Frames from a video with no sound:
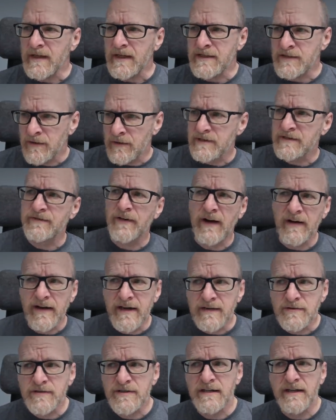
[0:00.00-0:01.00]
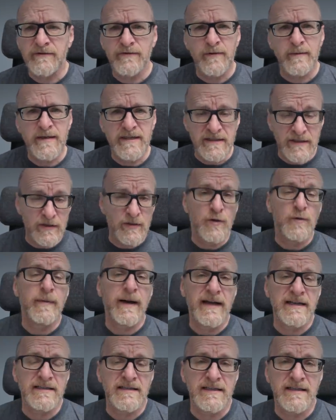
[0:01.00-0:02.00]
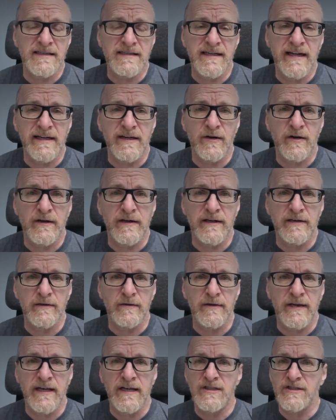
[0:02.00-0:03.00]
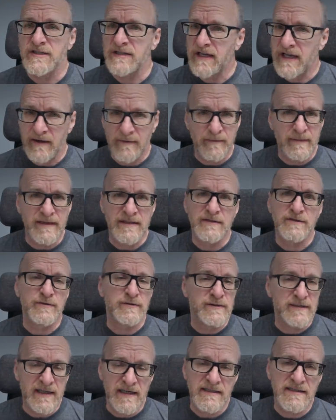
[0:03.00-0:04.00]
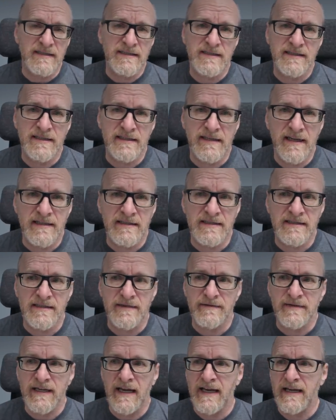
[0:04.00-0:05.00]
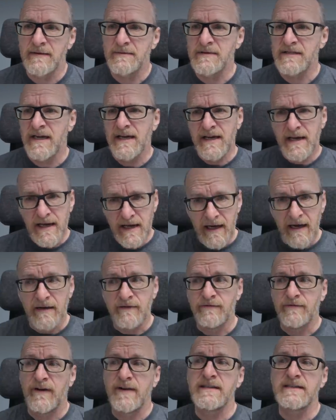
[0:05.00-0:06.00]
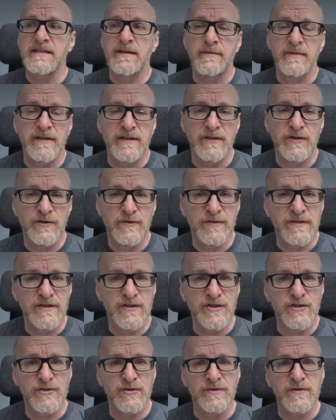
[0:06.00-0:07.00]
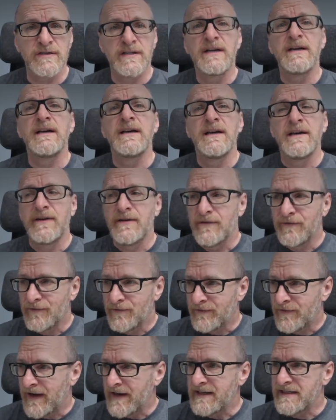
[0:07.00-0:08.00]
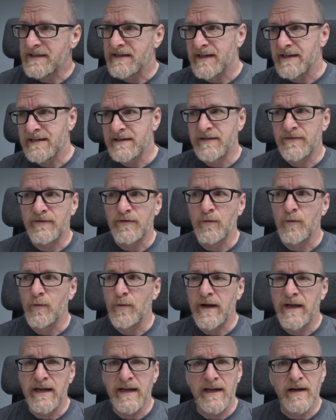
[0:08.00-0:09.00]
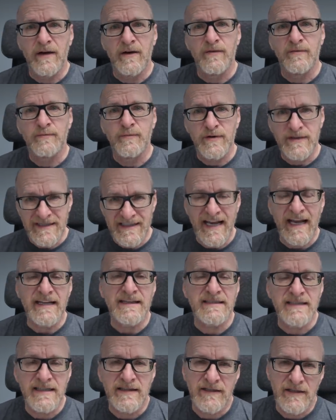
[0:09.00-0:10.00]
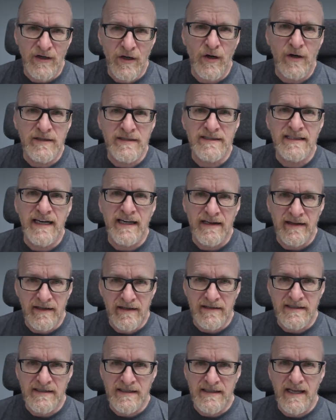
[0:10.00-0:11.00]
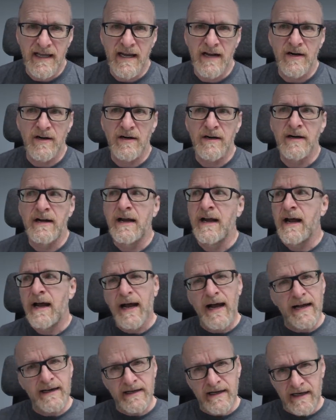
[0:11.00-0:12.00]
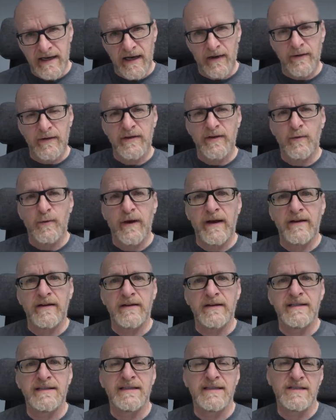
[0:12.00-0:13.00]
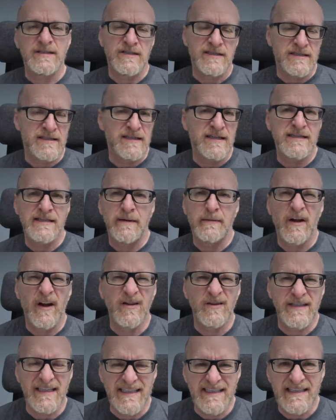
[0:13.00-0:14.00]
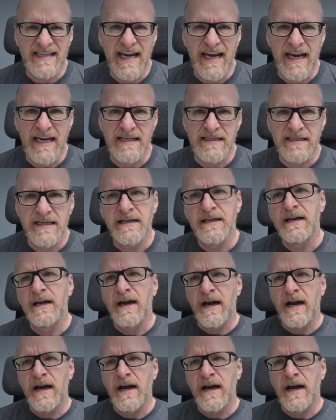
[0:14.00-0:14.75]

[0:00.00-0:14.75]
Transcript: So it's very interesting for me to go back to this iconic location that I've been to dozens and dozens of times and find something new to shoot, find a different way of presenting the content that's there and allowing the weather conditions to somehow dictate